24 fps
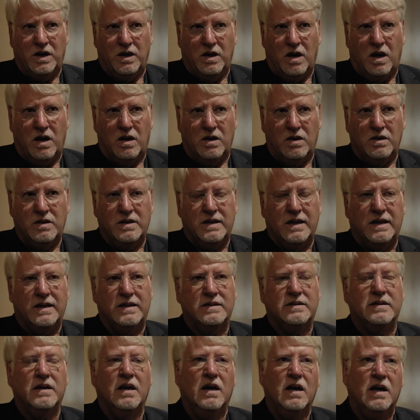an auditor
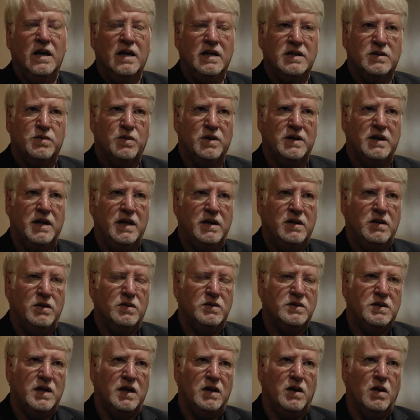does is what they do
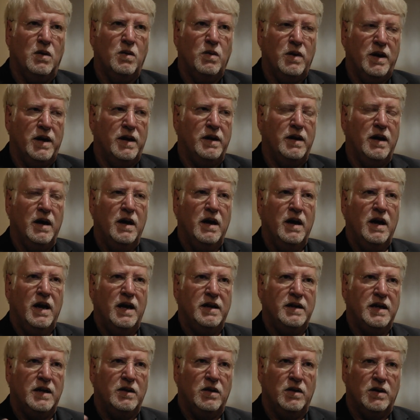is they go in
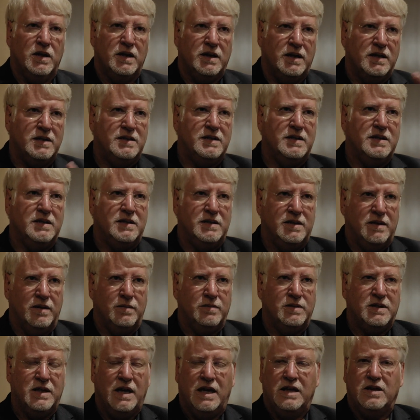and they look at the
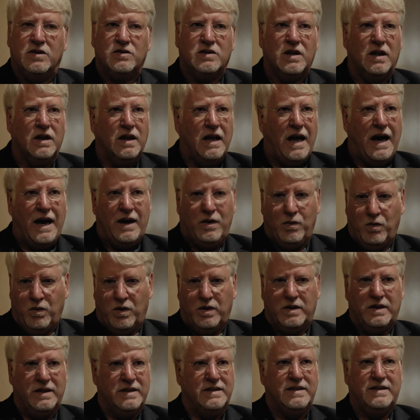systems, and there's a lot of
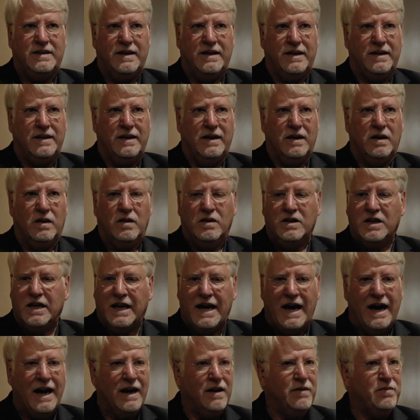work that's done there.
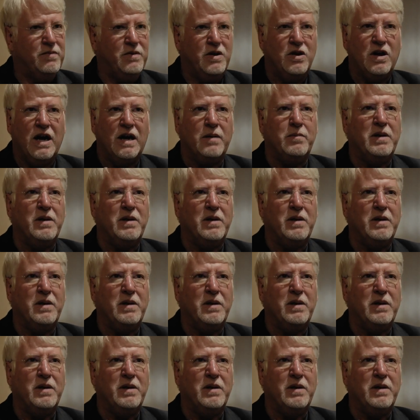You got to